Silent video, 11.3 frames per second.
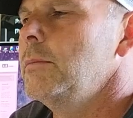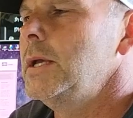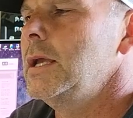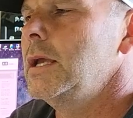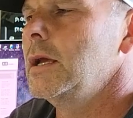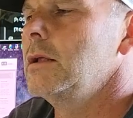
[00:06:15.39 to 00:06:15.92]

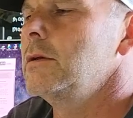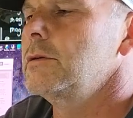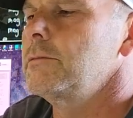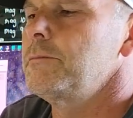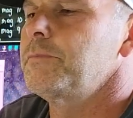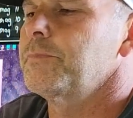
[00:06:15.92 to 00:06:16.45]
and
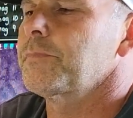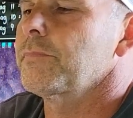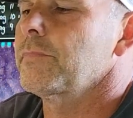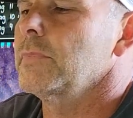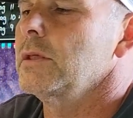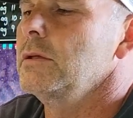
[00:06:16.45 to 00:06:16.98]

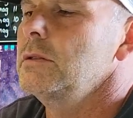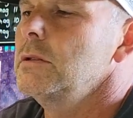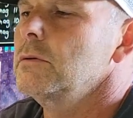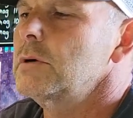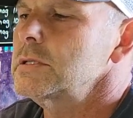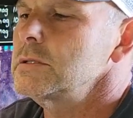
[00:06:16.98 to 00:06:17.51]
the
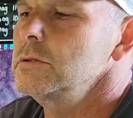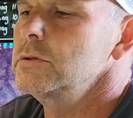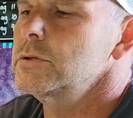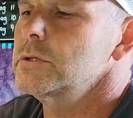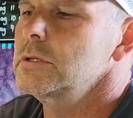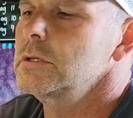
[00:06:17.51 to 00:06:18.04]

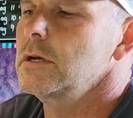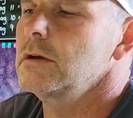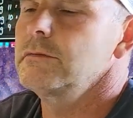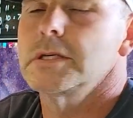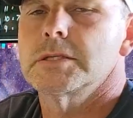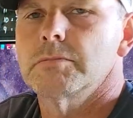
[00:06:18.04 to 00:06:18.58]
resolution
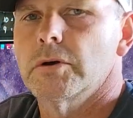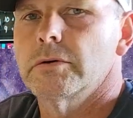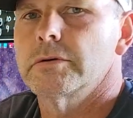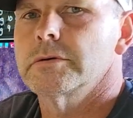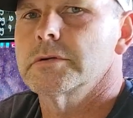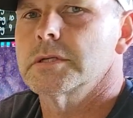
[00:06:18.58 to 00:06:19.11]
of these
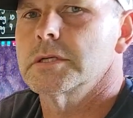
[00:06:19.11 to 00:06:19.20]
motors